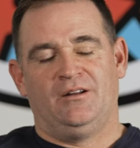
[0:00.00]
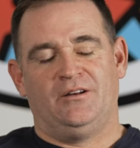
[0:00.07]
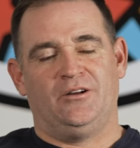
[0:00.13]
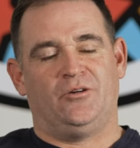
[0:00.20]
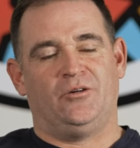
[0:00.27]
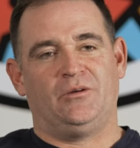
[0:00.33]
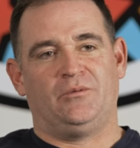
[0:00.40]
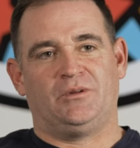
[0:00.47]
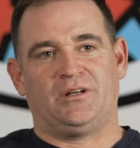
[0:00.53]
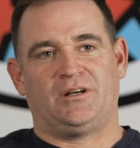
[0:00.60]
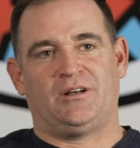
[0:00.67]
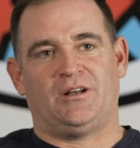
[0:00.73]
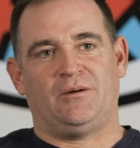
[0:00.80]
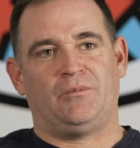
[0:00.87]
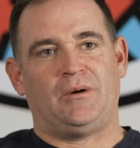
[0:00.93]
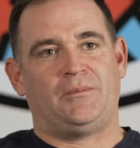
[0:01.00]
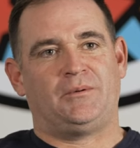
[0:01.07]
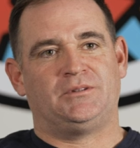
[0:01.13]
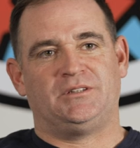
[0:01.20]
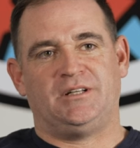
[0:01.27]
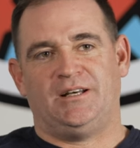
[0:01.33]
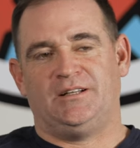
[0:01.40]
knowing what the club
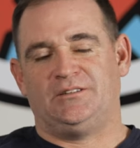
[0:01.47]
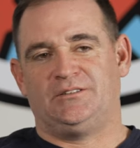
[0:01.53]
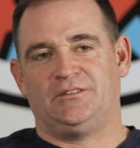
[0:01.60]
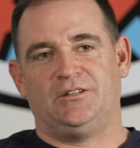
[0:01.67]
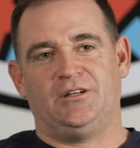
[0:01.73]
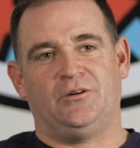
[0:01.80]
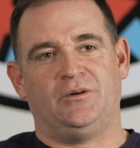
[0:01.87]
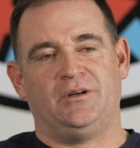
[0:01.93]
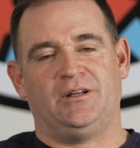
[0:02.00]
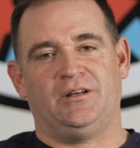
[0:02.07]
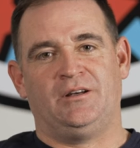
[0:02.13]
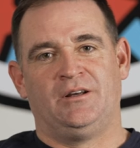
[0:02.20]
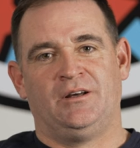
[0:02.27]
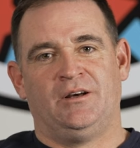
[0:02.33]
represents, knowing